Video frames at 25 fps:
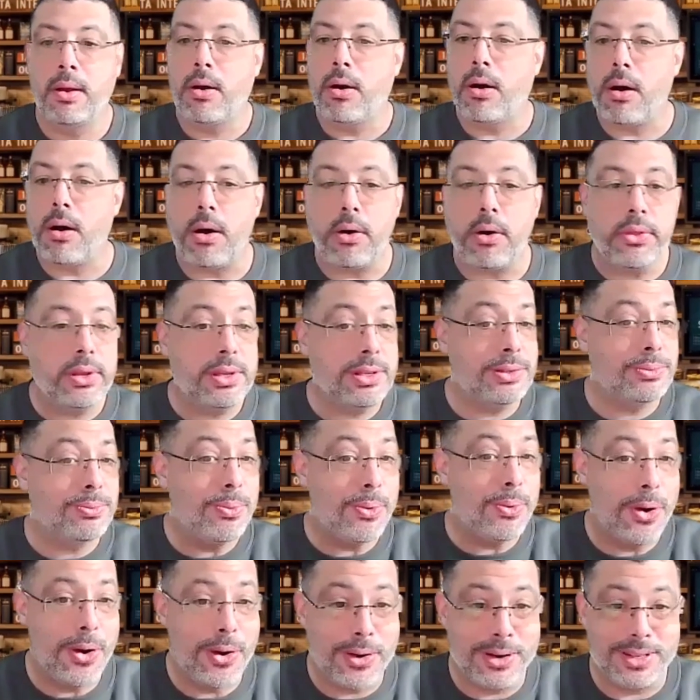All these
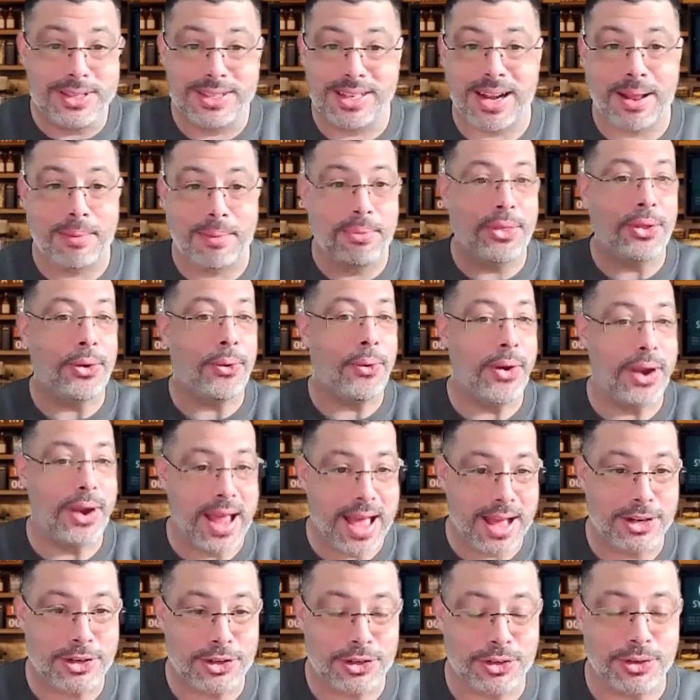words that I'm throwing
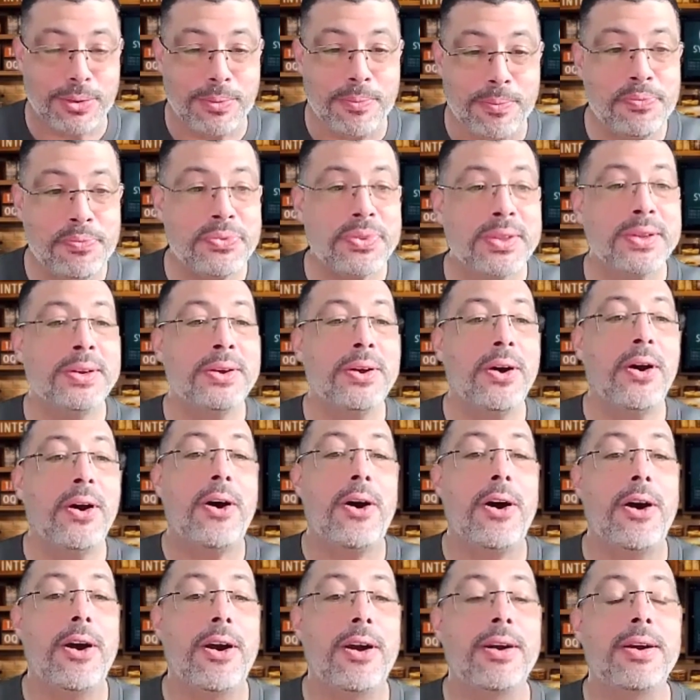at you
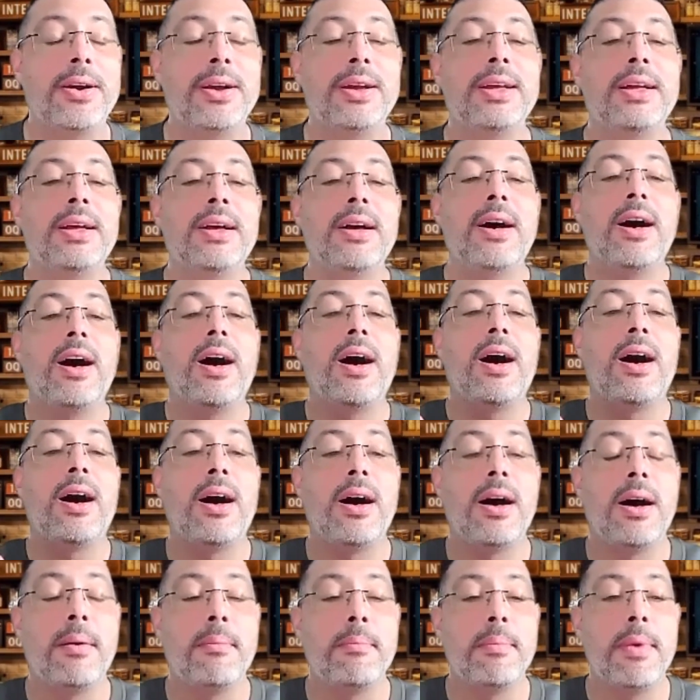are
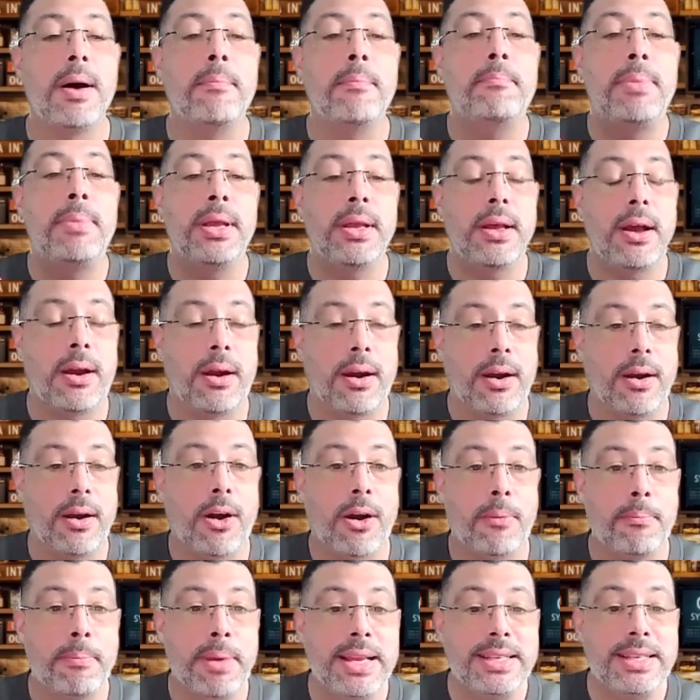
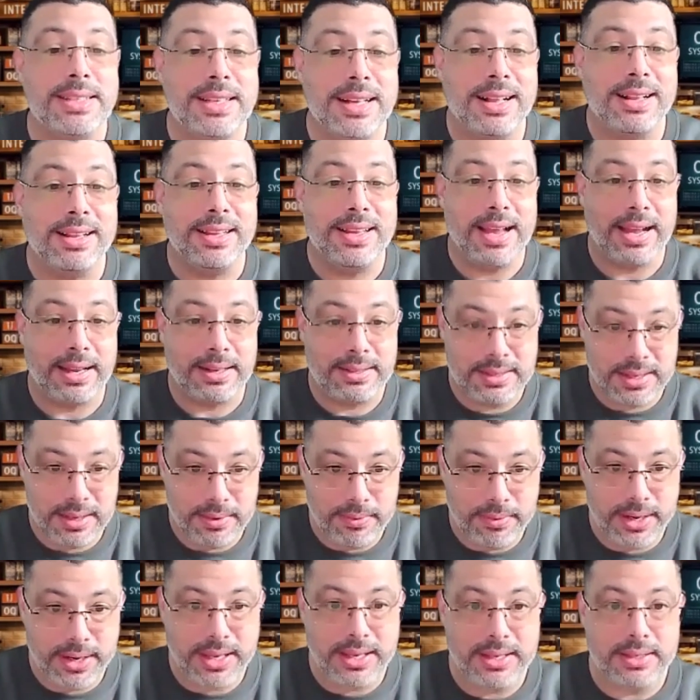are basically
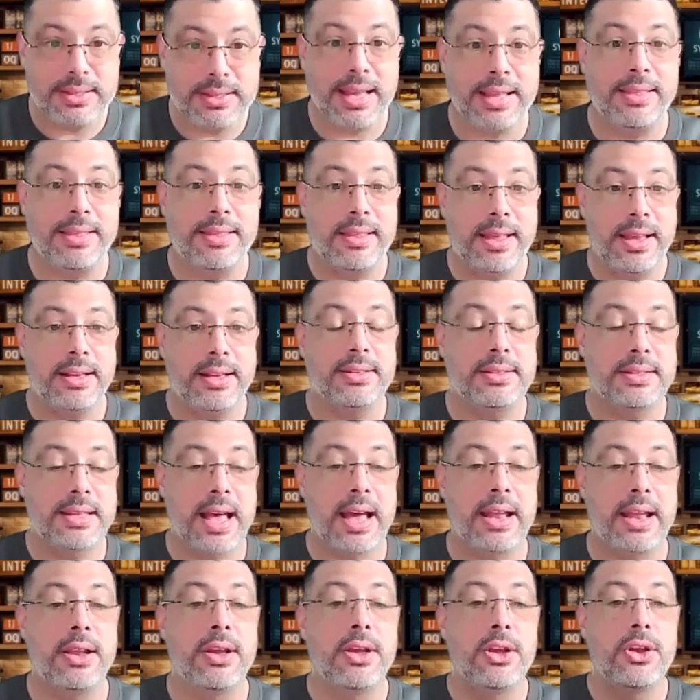activities and things
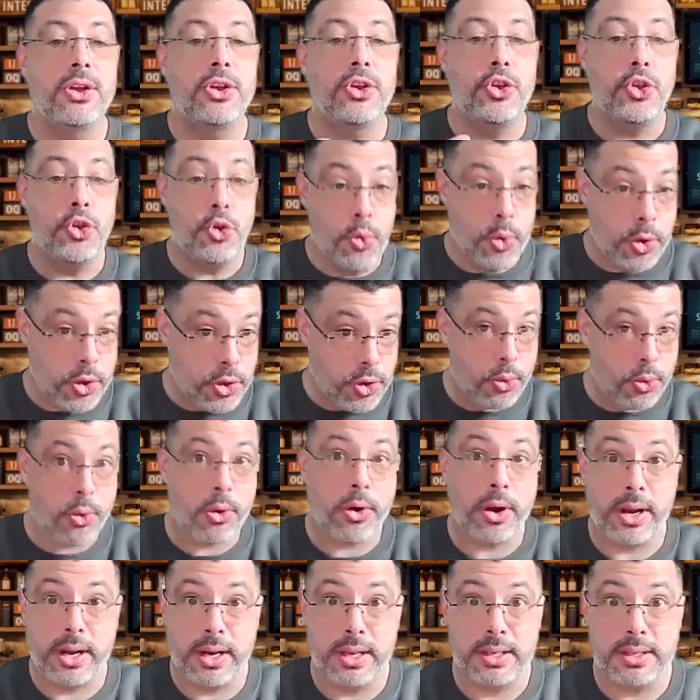that you and your
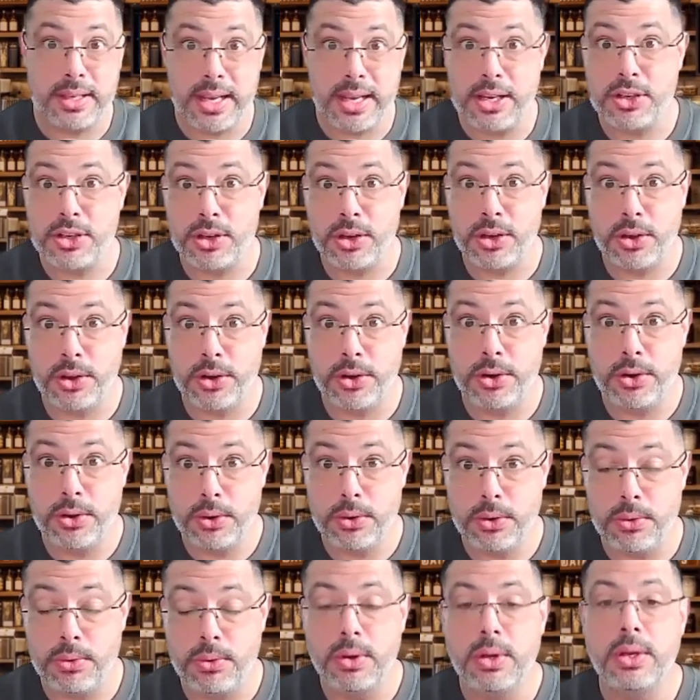organization can
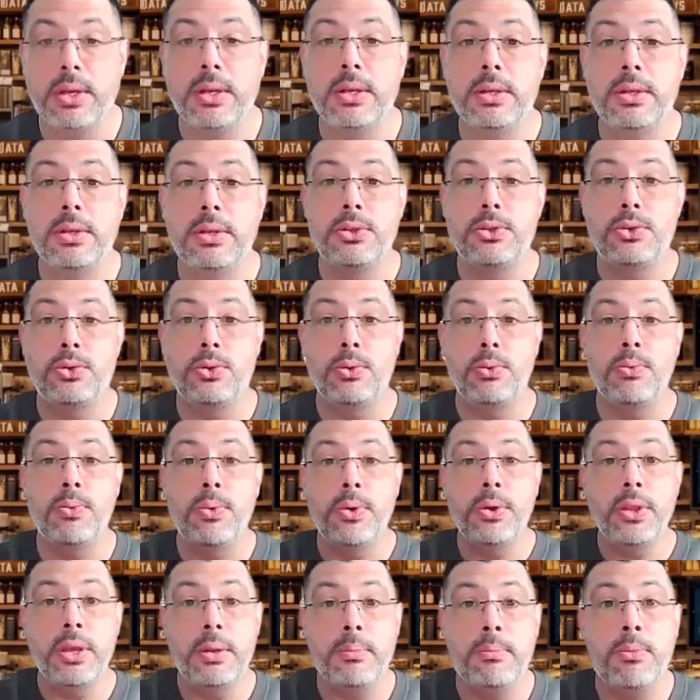do to
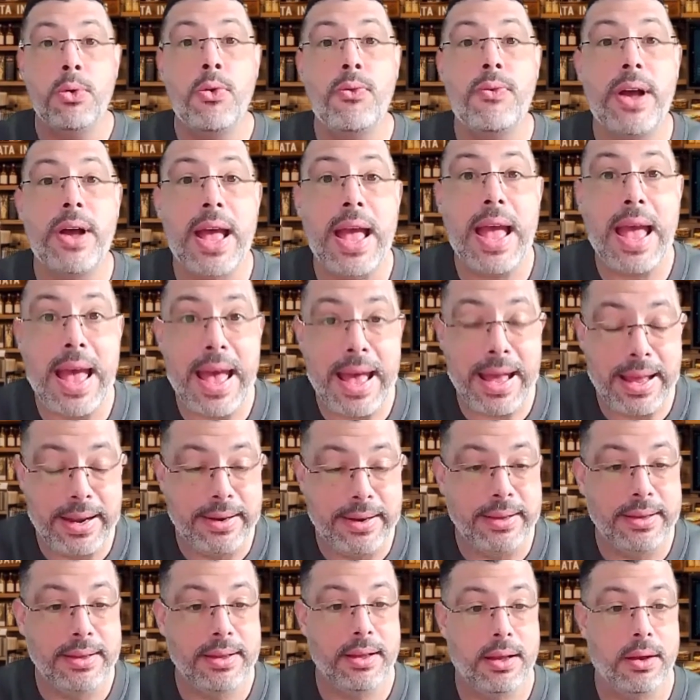really move
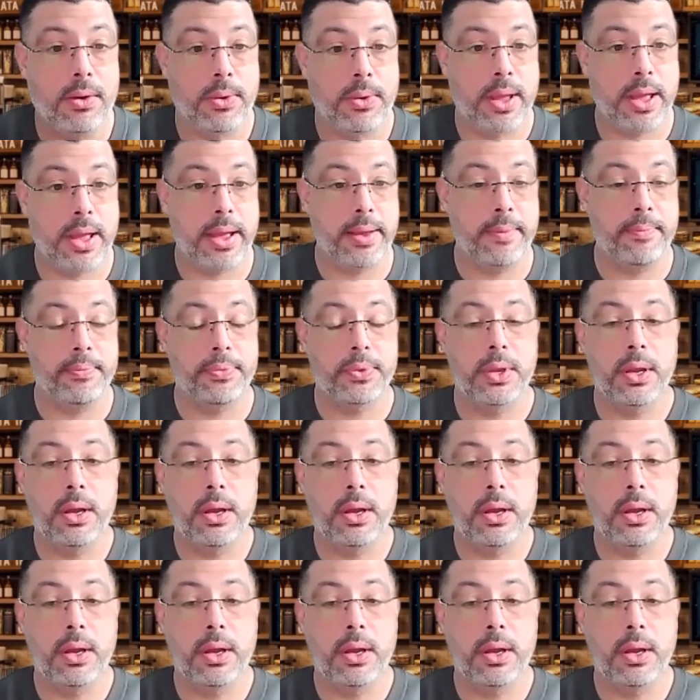ahead. Okay.